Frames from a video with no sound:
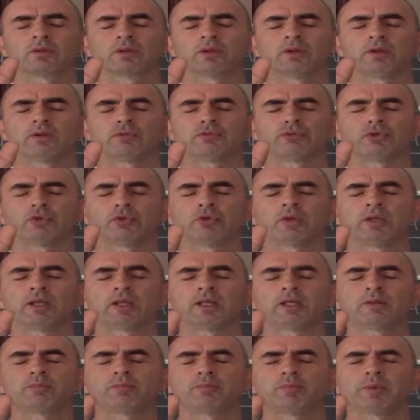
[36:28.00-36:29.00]
If you
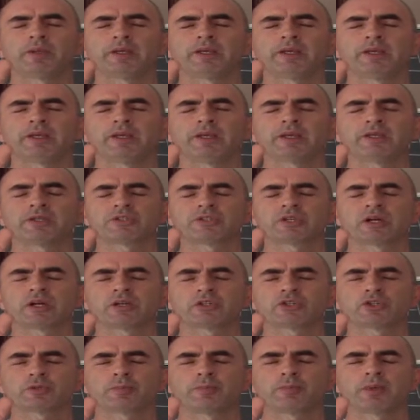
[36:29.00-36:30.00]
need peace, I
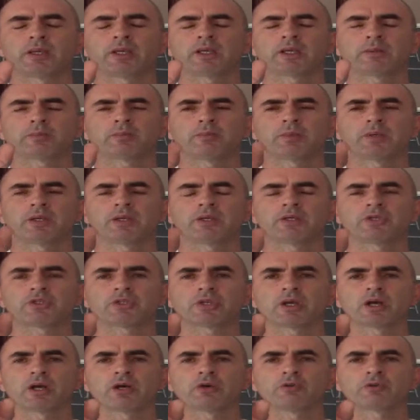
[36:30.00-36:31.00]
speak peace
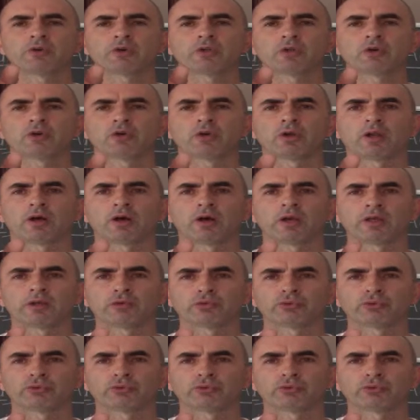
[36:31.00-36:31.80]
over your life.